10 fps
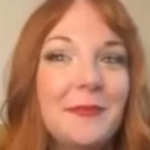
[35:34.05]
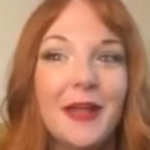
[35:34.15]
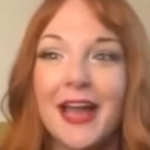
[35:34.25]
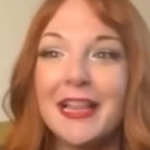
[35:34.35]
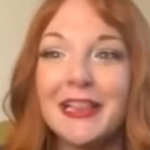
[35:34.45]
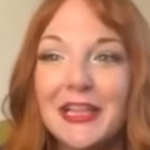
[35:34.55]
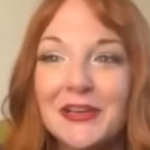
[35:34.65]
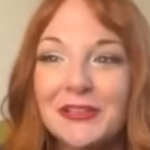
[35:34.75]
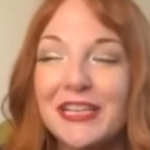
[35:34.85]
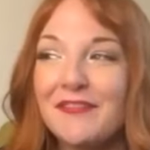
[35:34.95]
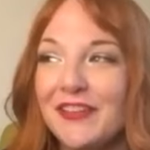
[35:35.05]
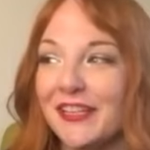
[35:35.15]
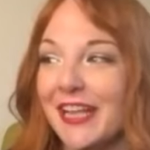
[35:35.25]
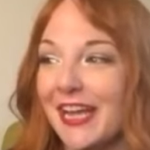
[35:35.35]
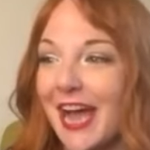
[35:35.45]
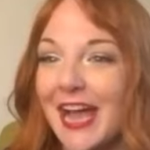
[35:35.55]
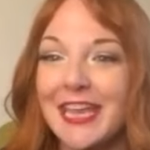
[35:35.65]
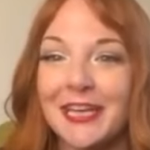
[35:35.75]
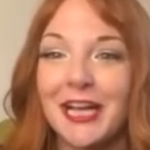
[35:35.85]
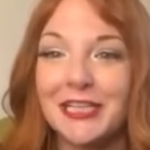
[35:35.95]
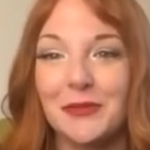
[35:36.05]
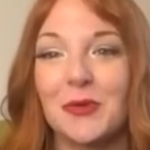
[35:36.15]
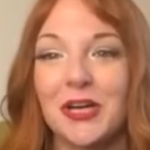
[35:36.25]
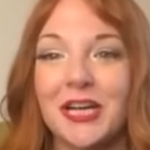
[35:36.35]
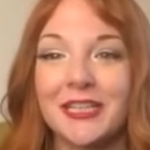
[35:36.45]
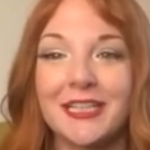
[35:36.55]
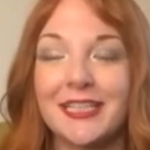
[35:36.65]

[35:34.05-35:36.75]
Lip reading: but I literally feel like I cannot do work unless